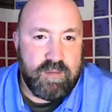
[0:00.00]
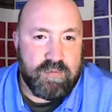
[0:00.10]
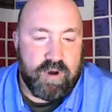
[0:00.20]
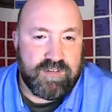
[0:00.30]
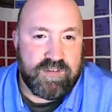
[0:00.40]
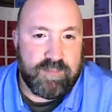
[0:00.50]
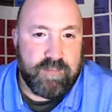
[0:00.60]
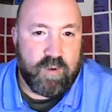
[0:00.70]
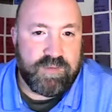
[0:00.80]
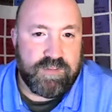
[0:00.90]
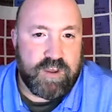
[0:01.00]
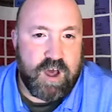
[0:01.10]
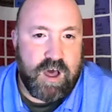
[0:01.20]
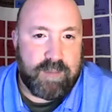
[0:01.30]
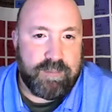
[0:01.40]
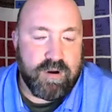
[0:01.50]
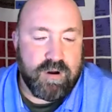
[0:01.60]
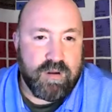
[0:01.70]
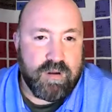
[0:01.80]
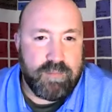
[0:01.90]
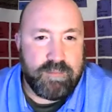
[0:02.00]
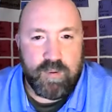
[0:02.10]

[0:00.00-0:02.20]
Bronze is mostly copper, but